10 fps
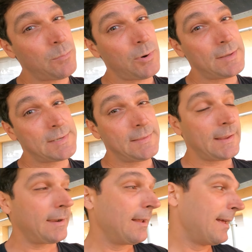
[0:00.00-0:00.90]
breaks in
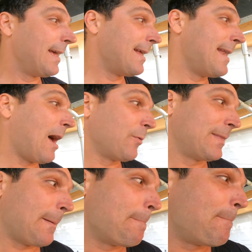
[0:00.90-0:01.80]
there. Now
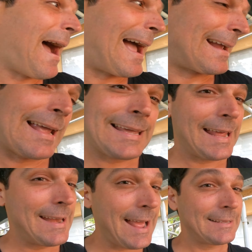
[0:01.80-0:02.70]
the back, I
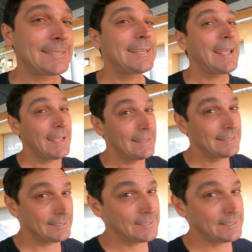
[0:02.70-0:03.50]
cannot say the